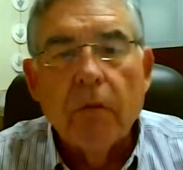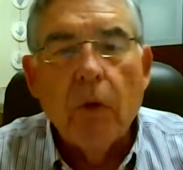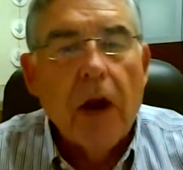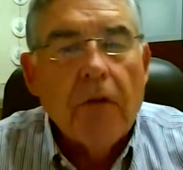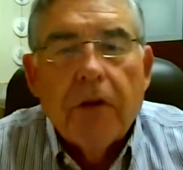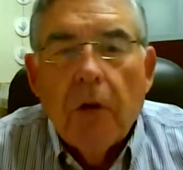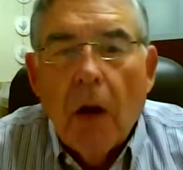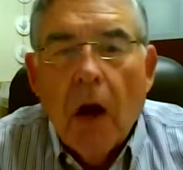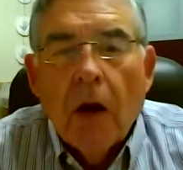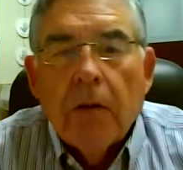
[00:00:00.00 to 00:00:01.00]
Wherever you
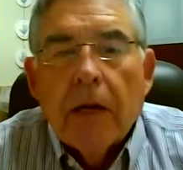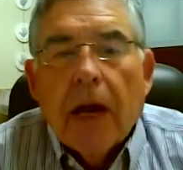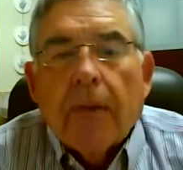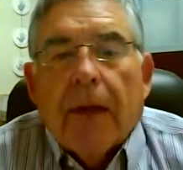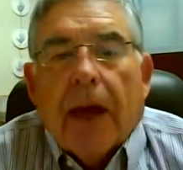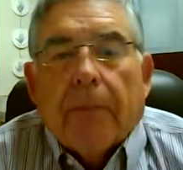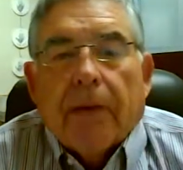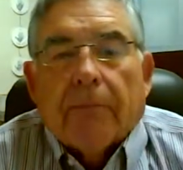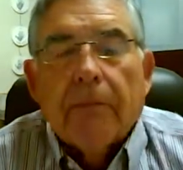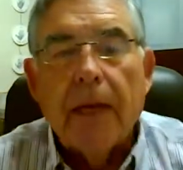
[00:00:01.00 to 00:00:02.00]
are, you got to be
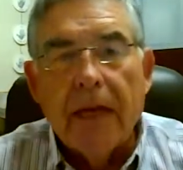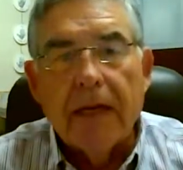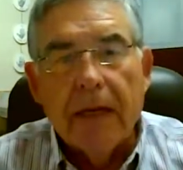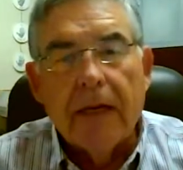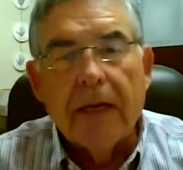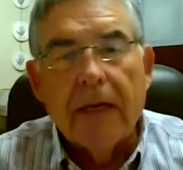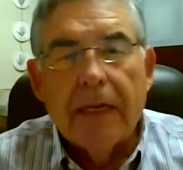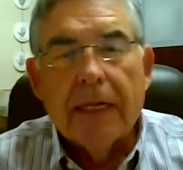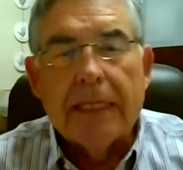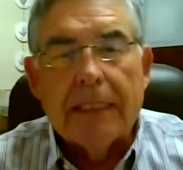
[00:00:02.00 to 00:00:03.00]
happy and
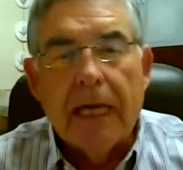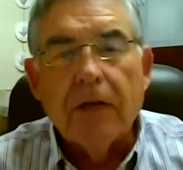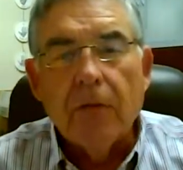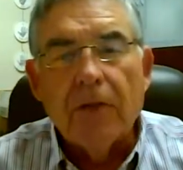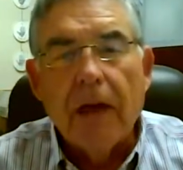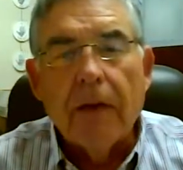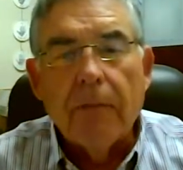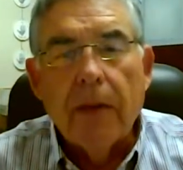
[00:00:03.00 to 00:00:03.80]
content with that.